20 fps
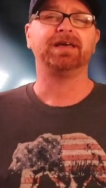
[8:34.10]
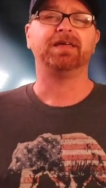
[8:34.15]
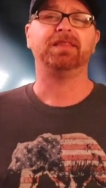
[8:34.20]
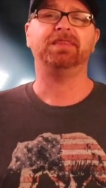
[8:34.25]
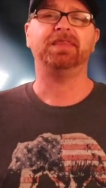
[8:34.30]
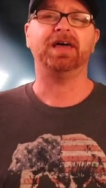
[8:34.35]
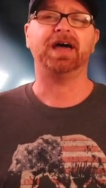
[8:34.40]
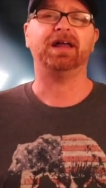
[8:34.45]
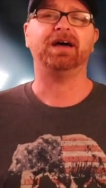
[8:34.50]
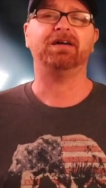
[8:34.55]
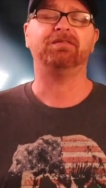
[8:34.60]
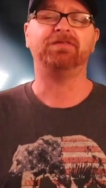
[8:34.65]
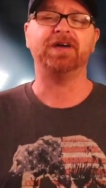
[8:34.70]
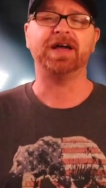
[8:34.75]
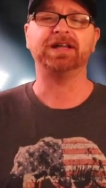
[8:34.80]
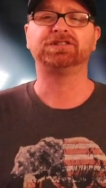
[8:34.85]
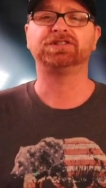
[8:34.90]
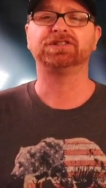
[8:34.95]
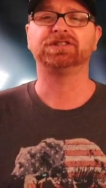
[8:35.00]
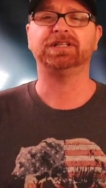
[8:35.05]
that
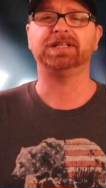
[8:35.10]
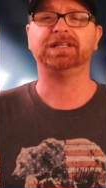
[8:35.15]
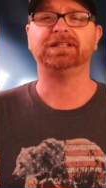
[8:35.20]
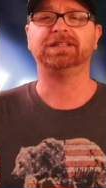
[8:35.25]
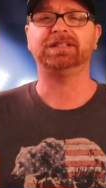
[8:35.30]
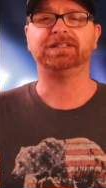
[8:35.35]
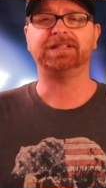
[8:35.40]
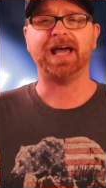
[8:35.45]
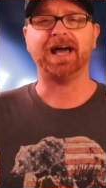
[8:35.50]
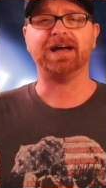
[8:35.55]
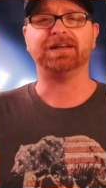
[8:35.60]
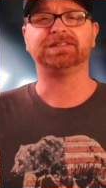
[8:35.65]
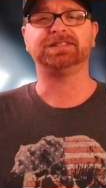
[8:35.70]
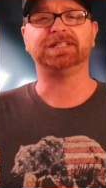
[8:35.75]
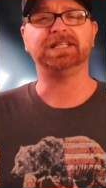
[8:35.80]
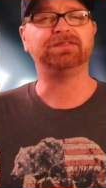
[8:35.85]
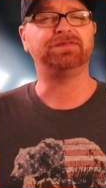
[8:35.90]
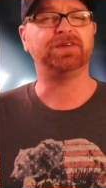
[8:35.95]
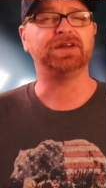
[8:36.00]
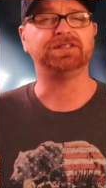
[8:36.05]
eventually the Dallas
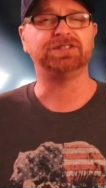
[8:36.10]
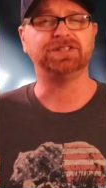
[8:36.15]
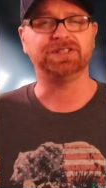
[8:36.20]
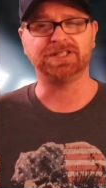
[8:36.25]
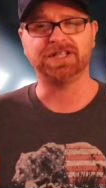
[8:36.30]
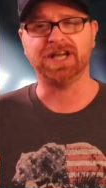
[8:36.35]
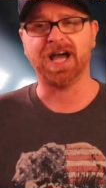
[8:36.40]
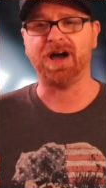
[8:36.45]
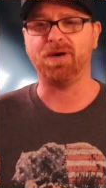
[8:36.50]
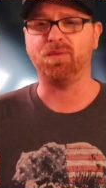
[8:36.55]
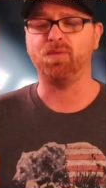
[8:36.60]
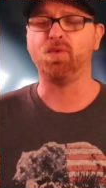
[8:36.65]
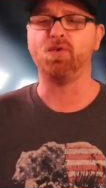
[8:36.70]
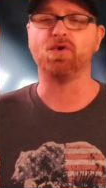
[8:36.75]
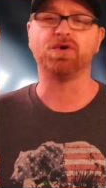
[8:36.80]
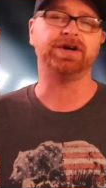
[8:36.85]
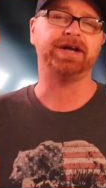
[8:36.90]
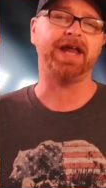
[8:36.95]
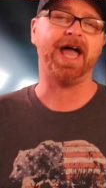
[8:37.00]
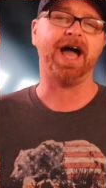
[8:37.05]
defense just got
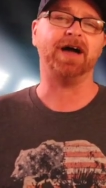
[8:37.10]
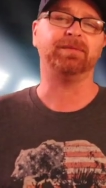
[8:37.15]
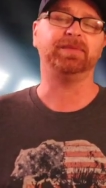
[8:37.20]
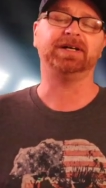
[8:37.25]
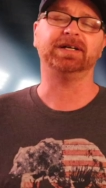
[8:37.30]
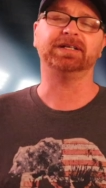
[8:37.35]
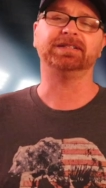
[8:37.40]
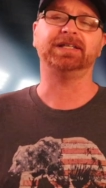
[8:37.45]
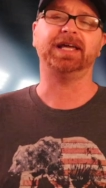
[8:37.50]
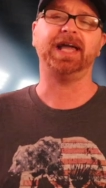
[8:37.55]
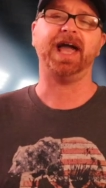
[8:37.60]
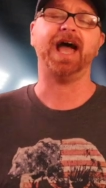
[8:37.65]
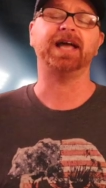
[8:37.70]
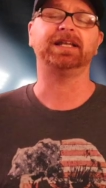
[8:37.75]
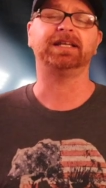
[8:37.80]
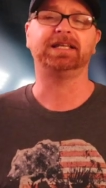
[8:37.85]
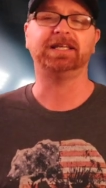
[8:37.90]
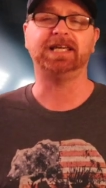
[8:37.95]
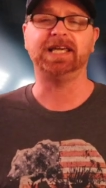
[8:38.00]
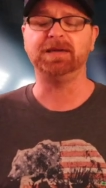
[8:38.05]
worn down because they had
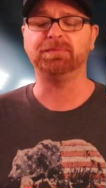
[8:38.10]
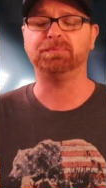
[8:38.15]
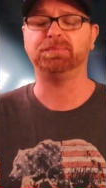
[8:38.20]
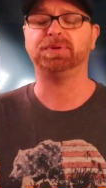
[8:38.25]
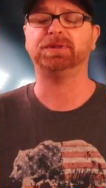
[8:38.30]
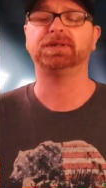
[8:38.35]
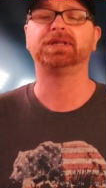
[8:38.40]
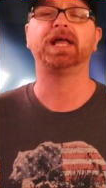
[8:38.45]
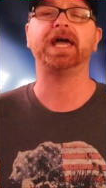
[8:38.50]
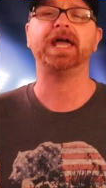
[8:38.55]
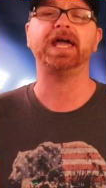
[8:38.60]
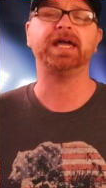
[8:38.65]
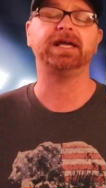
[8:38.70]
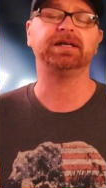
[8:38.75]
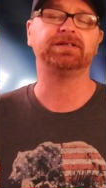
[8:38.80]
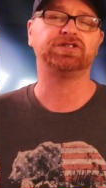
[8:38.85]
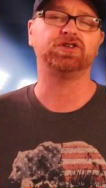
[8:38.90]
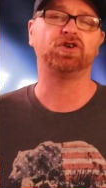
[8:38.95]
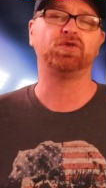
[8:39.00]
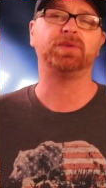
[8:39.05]
to keep playing
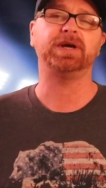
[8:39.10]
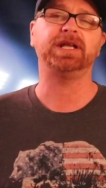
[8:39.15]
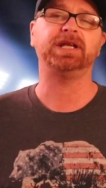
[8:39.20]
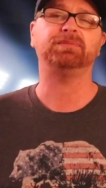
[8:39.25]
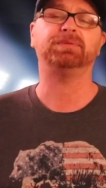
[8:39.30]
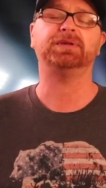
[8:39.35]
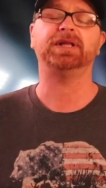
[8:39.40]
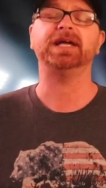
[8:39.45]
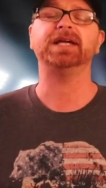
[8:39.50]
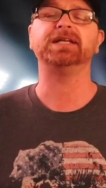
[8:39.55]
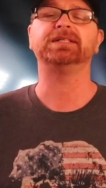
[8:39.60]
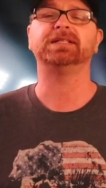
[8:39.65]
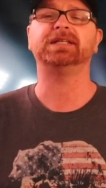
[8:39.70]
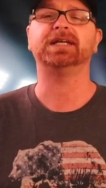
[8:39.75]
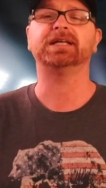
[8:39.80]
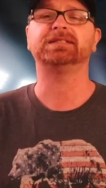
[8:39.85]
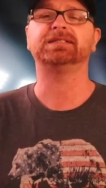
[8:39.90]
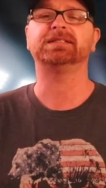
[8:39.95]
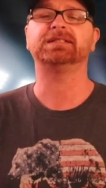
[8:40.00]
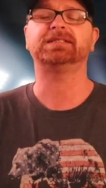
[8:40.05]
so many plays
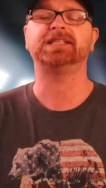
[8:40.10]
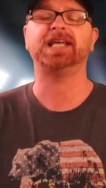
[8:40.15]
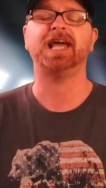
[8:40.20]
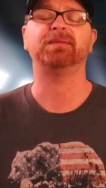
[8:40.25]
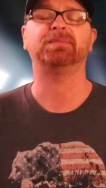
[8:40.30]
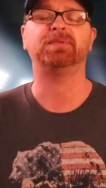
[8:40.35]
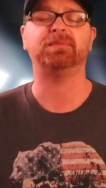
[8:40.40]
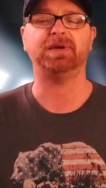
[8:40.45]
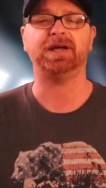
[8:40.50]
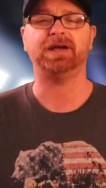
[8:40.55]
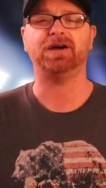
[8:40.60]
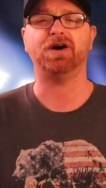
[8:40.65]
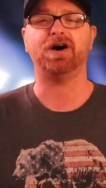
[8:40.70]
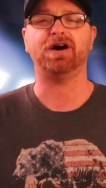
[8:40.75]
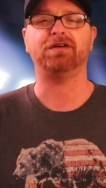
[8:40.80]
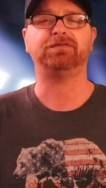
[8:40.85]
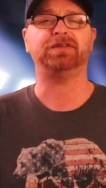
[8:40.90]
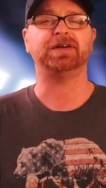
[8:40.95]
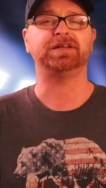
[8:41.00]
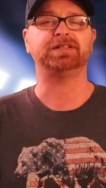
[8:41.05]
against this Tampa Bay
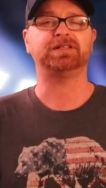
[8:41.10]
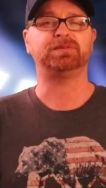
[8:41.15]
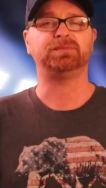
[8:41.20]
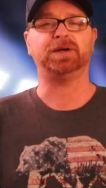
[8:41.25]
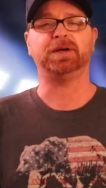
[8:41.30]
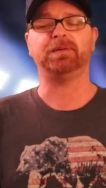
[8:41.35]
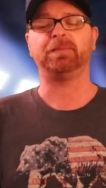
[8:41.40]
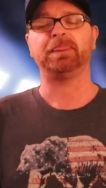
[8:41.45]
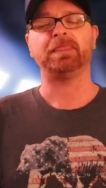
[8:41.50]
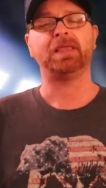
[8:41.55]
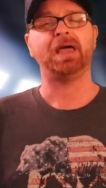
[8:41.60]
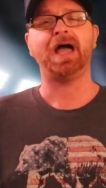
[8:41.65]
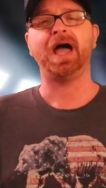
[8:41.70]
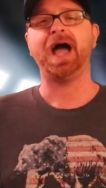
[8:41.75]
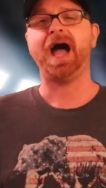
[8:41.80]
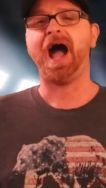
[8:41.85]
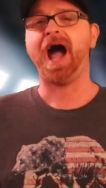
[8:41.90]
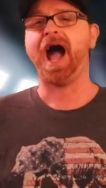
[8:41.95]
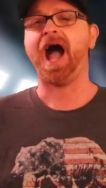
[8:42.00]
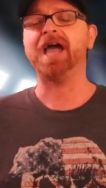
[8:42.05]
offense. But
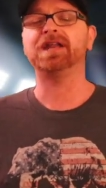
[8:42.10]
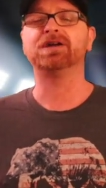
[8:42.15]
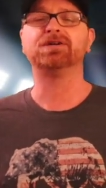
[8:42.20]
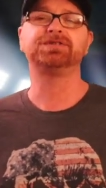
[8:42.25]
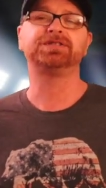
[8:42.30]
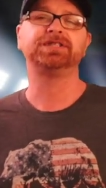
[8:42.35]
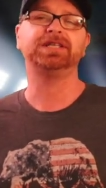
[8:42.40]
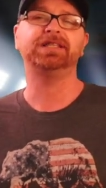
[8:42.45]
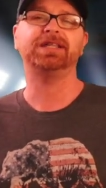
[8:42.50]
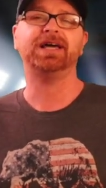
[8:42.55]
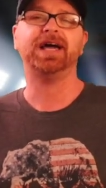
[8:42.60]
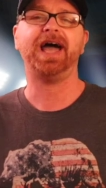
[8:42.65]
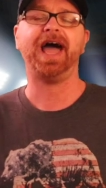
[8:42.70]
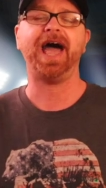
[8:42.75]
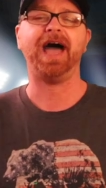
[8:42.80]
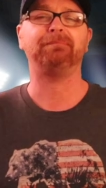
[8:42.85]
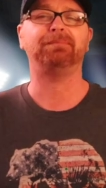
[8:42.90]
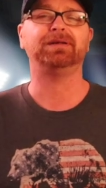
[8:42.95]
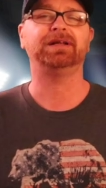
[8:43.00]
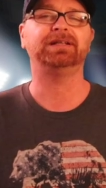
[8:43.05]
I don't see that
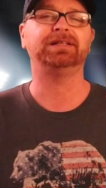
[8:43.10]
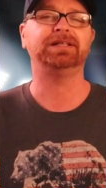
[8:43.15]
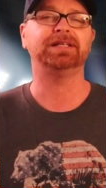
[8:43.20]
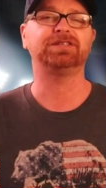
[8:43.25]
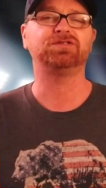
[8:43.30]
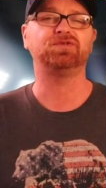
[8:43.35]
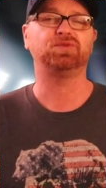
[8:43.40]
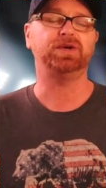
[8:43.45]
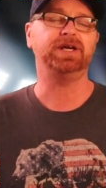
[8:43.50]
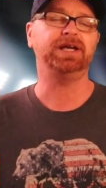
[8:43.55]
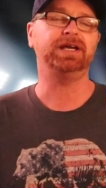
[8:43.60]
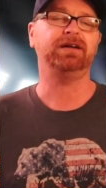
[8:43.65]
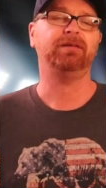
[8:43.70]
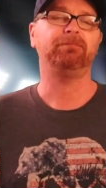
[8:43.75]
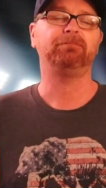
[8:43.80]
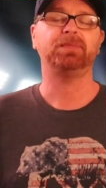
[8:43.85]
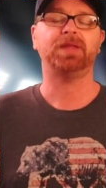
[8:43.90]
happening this week.